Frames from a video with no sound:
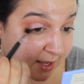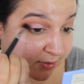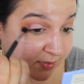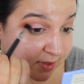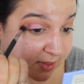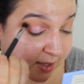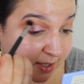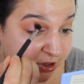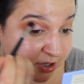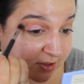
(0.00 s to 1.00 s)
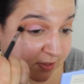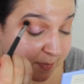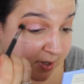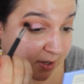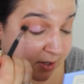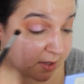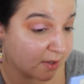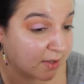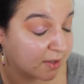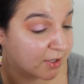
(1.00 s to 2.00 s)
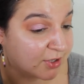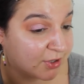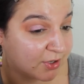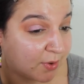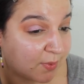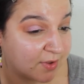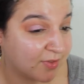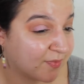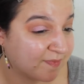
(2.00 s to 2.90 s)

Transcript: out these edges, but do you know what?